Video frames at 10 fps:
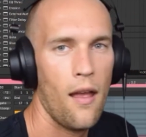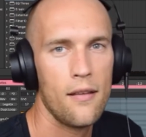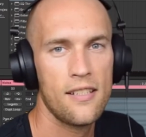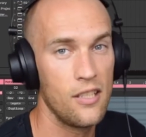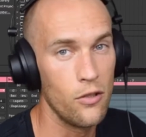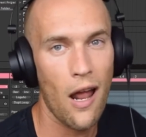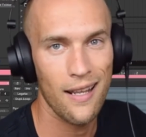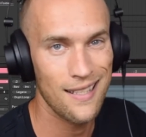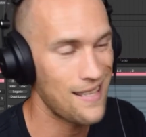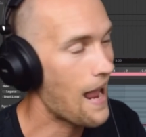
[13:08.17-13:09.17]
still not
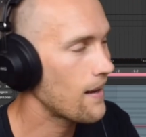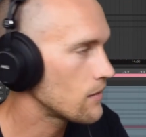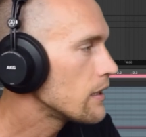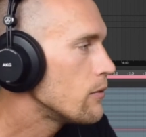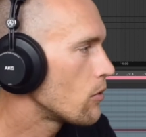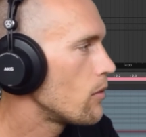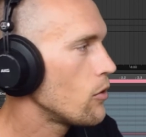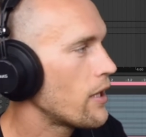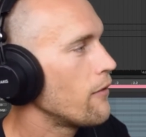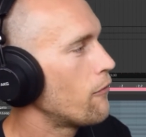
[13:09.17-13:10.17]
exactly what I'm
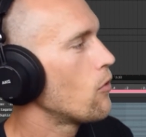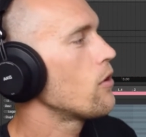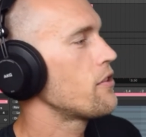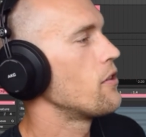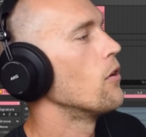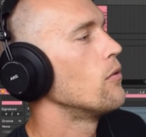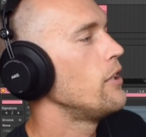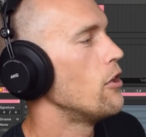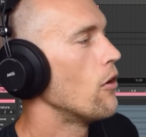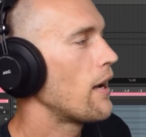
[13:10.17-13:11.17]
looking for. So,
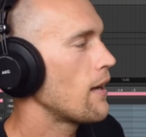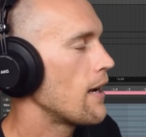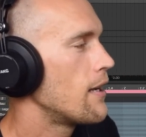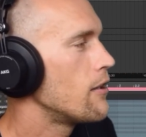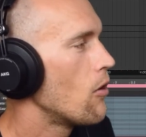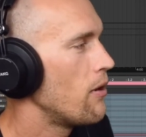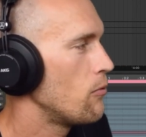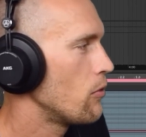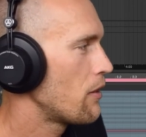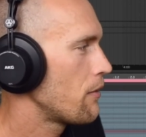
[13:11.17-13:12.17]
I could go
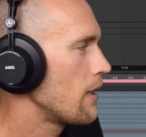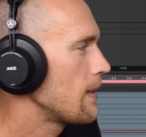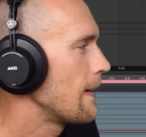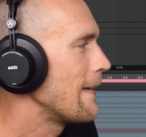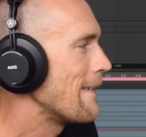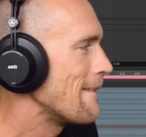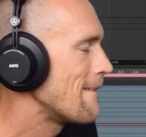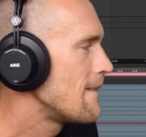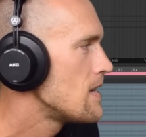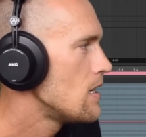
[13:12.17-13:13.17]
in with
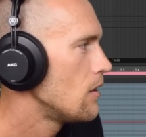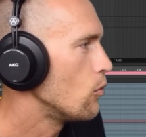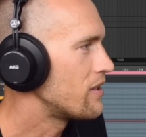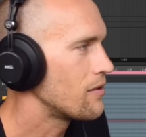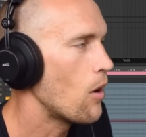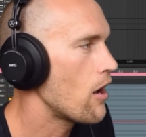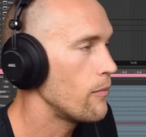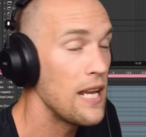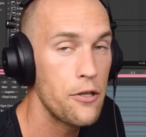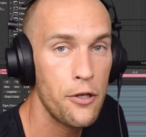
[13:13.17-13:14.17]
with some
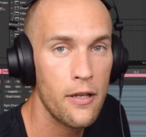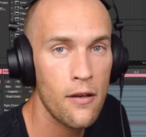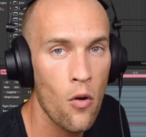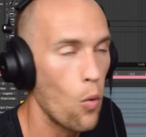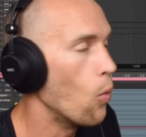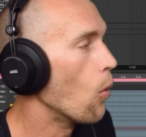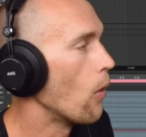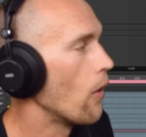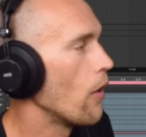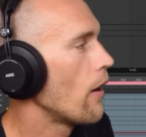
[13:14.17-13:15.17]
automation
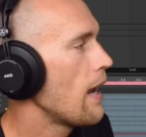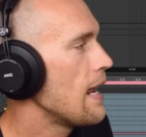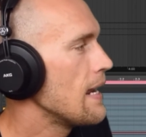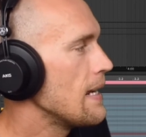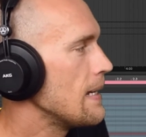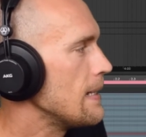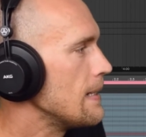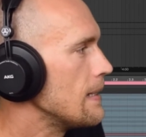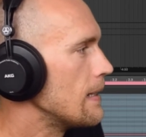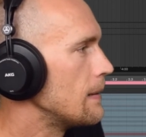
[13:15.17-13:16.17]
or
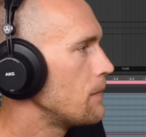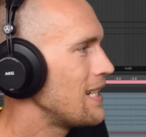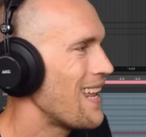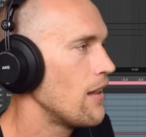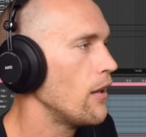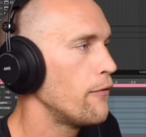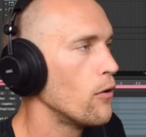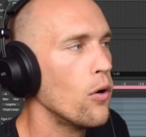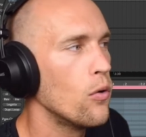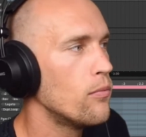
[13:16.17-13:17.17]
an
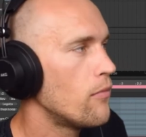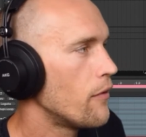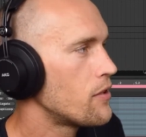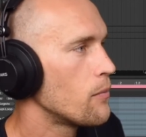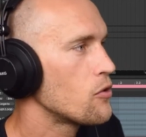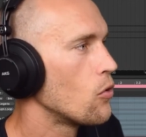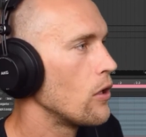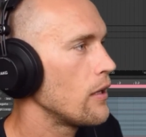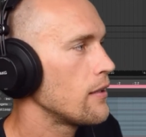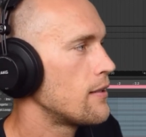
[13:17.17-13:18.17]
LFO of some
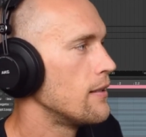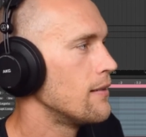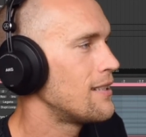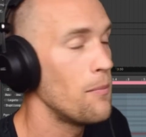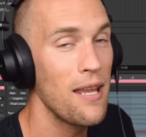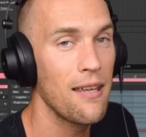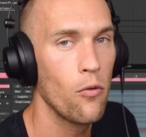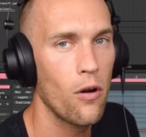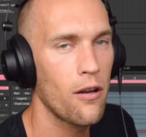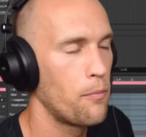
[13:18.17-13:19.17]
sort to make it
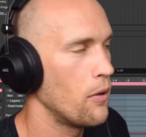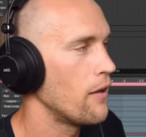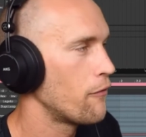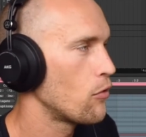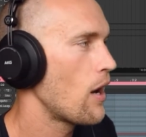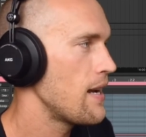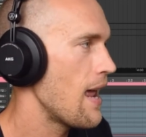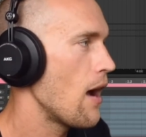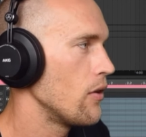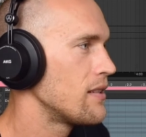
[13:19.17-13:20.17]
work. But for right
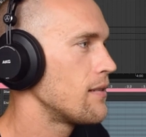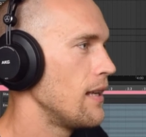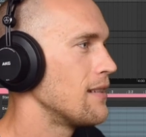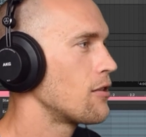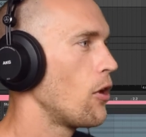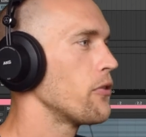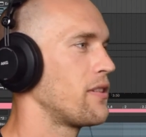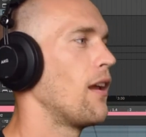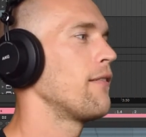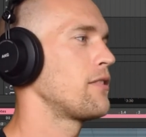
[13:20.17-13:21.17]
now, it's close
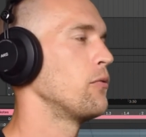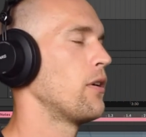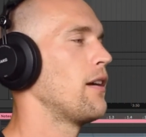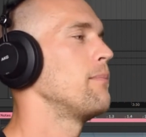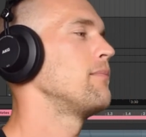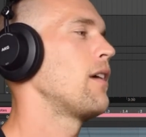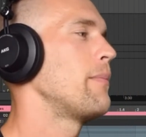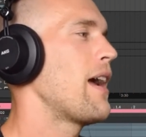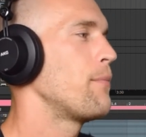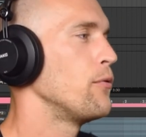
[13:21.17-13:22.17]
enough to where
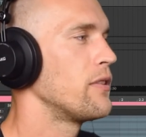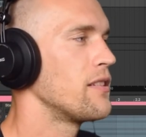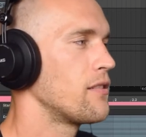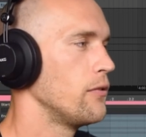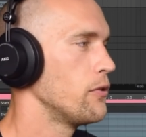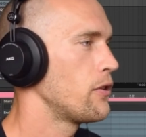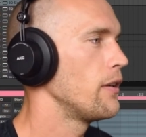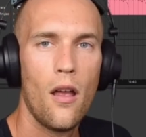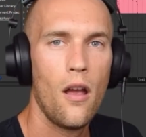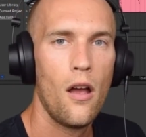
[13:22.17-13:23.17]
I'm happy with the
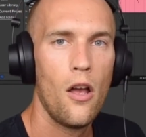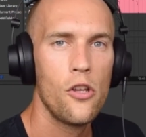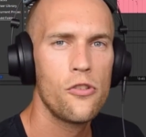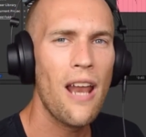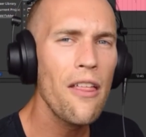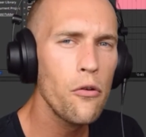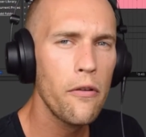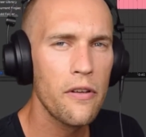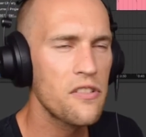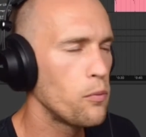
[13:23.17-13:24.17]
solution. So now that
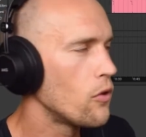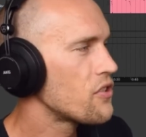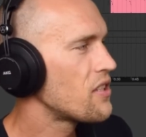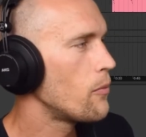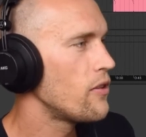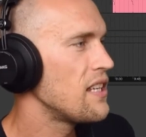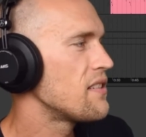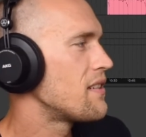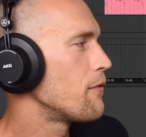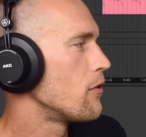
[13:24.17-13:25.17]
we've explored some of
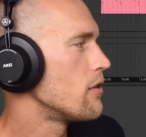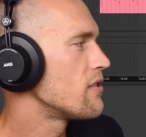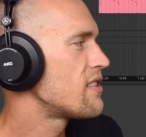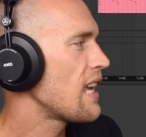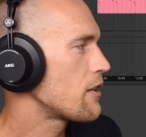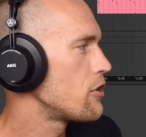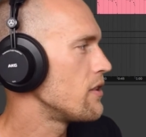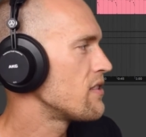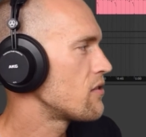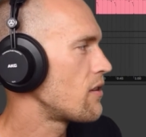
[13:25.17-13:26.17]
these different
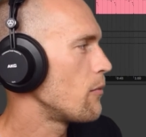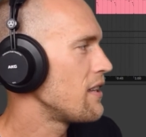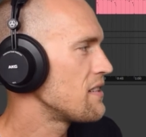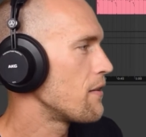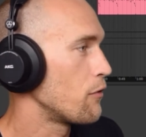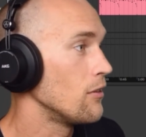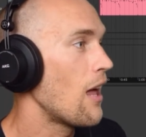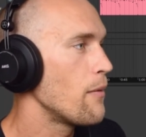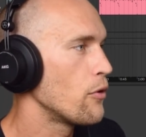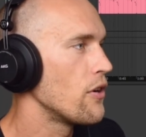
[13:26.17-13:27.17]
sections, some of these different
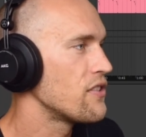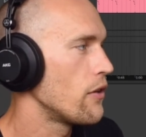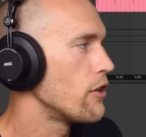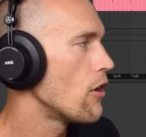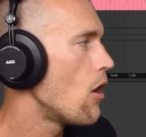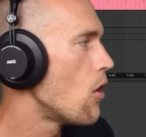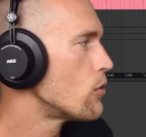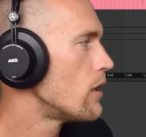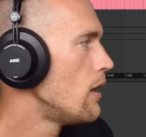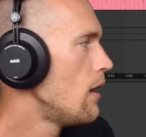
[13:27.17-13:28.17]
libraries on their
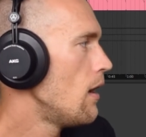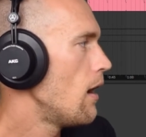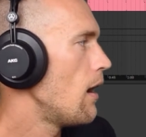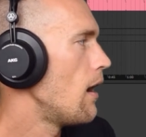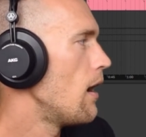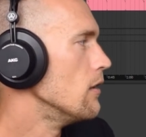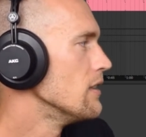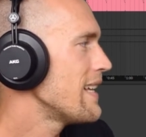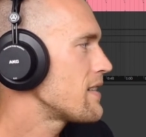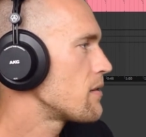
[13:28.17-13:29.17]
own,
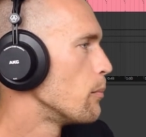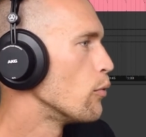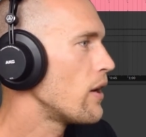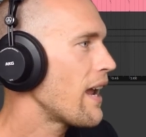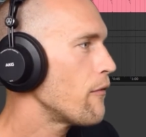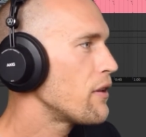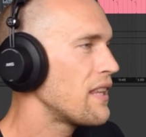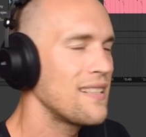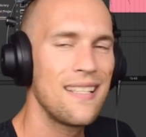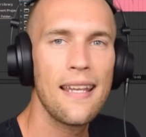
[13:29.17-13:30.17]
let's bring
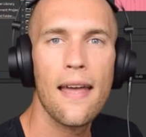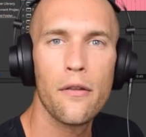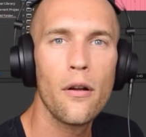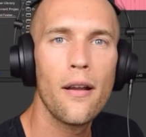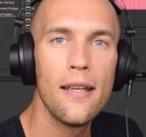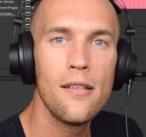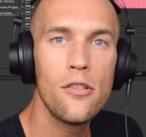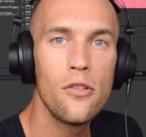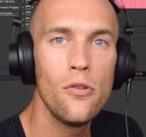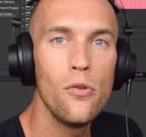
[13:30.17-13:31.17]
everything together
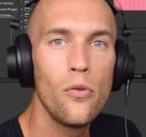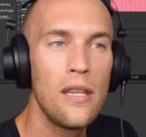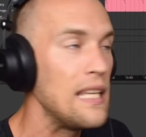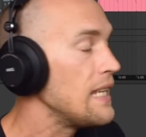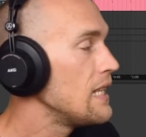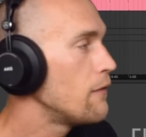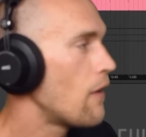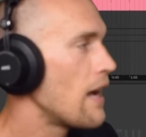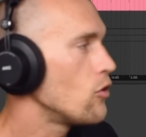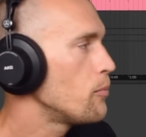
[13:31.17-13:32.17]
into the
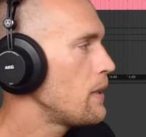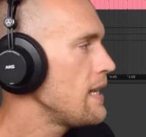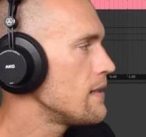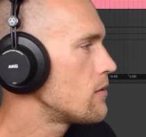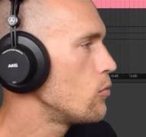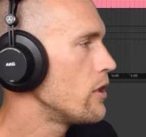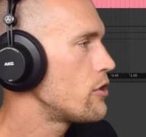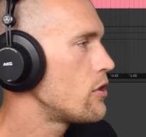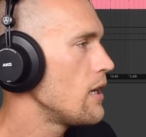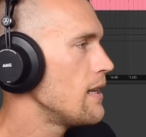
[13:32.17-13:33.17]
final piece,
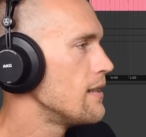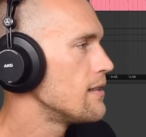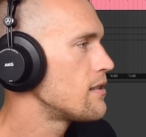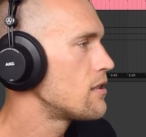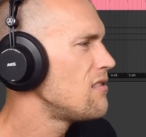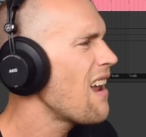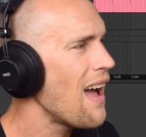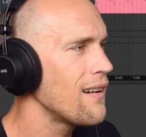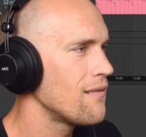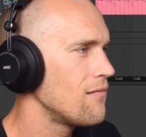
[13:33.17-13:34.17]
which is
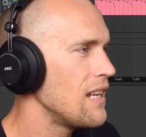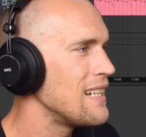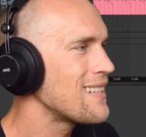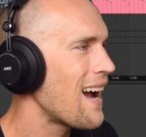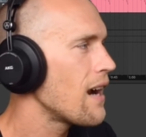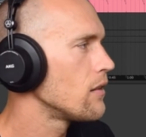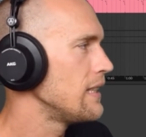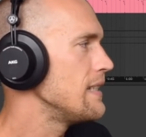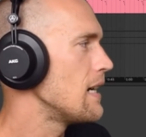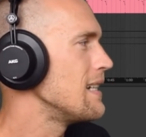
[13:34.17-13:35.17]
not
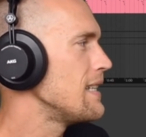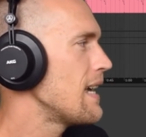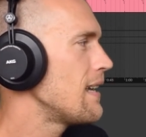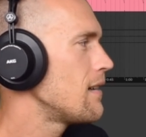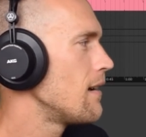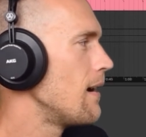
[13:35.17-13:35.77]
entirely done yet,